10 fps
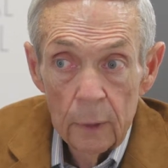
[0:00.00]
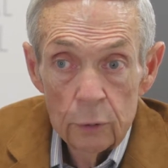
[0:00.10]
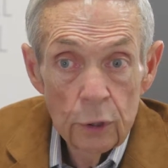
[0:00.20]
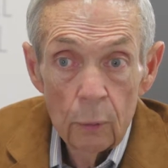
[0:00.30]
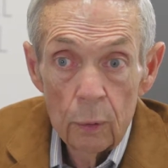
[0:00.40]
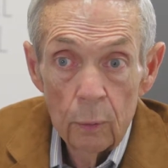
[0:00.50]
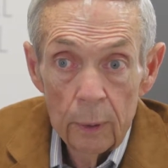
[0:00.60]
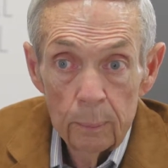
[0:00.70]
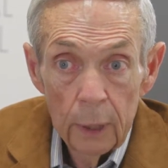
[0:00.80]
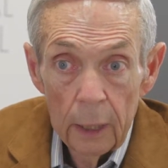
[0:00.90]
shoulder
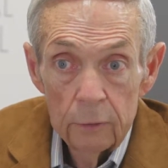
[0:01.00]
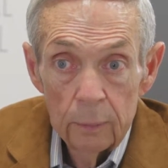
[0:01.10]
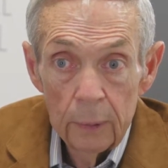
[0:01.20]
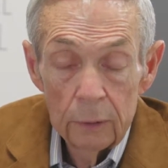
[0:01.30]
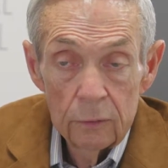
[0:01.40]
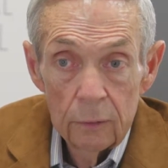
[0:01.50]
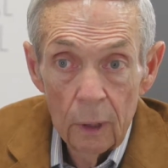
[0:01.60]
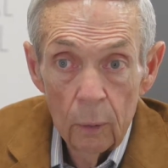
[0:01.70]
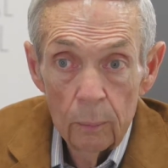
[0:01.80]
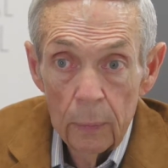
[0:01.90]
replacements
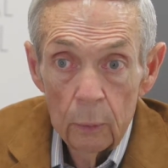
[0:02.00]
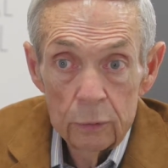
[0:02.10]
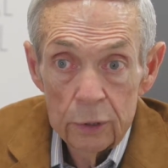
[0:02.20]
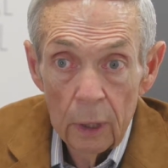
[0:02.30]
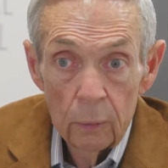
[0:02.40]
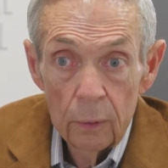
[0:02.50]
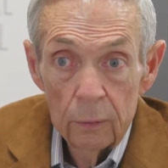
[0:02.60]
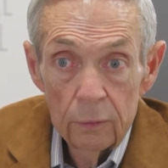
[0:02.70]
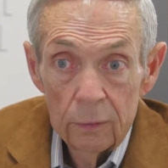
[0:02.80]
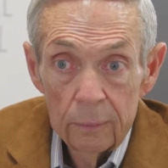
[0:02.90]
on both shoulders.